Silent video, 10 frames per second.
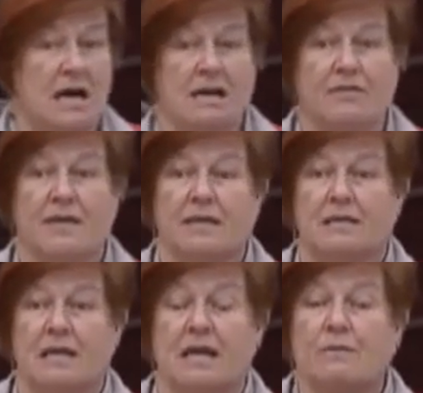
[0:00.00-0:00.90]
I
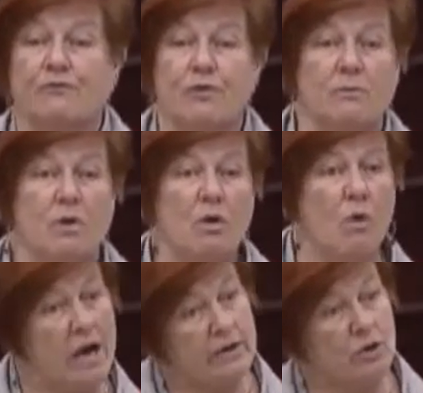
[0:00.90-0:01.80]
think they come from a
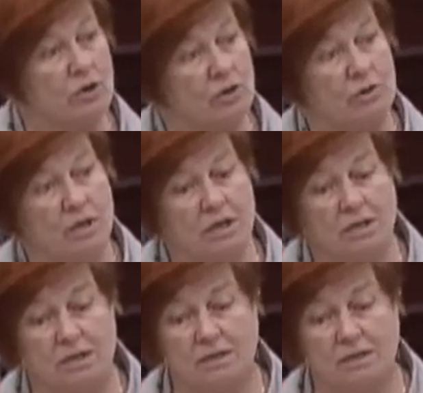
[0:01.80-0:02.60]
wider